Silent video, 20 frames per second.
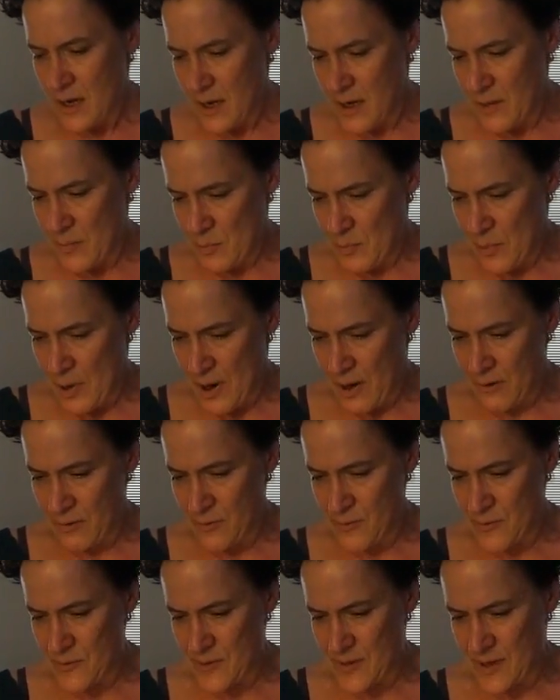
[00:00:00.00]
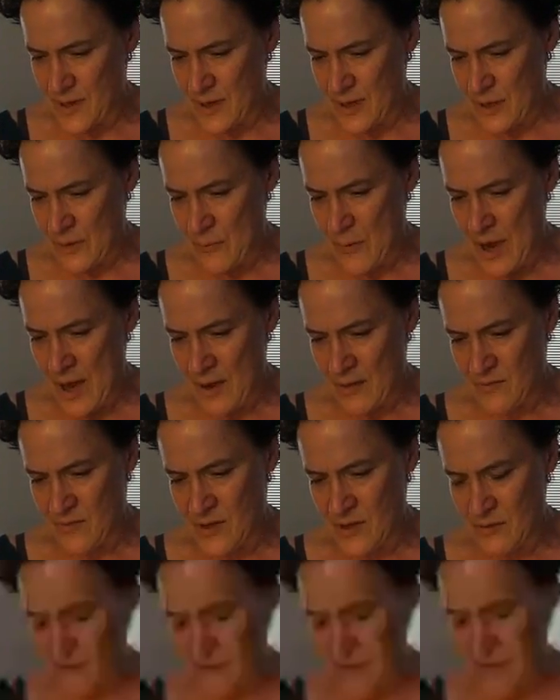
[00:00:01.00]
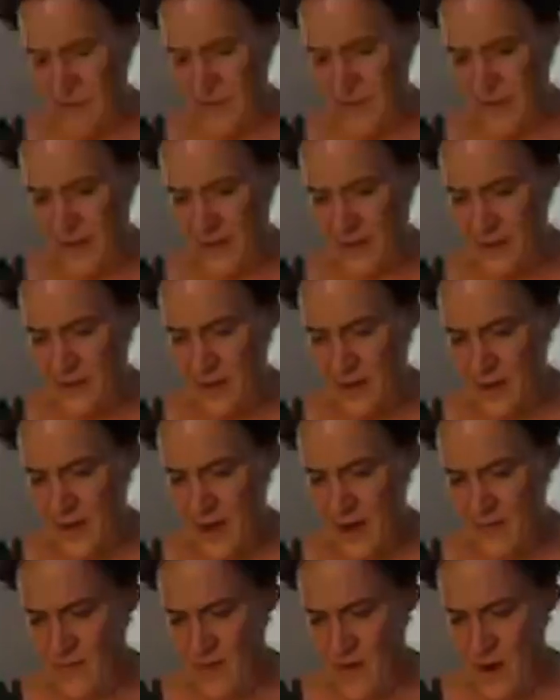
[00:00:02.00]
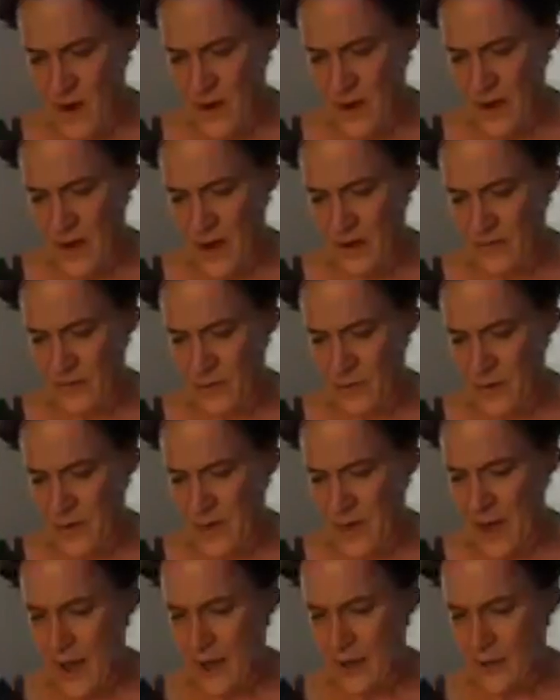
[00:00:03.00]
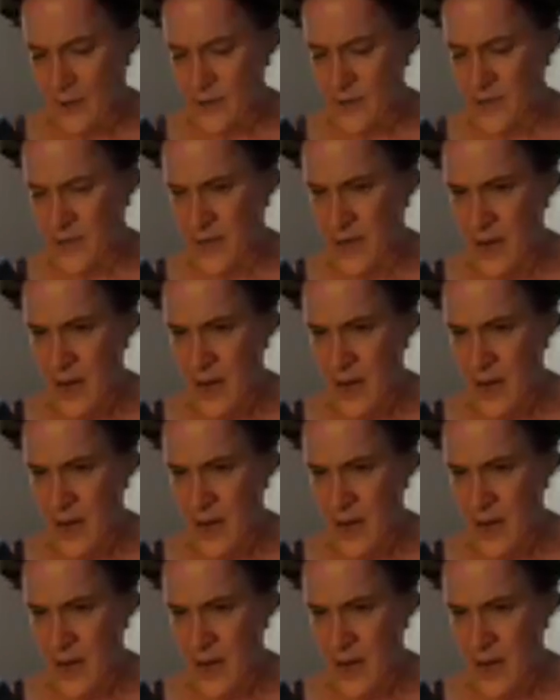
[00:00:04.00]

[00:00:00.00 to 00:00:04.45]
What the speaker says: impose their way of doing things on everyone else.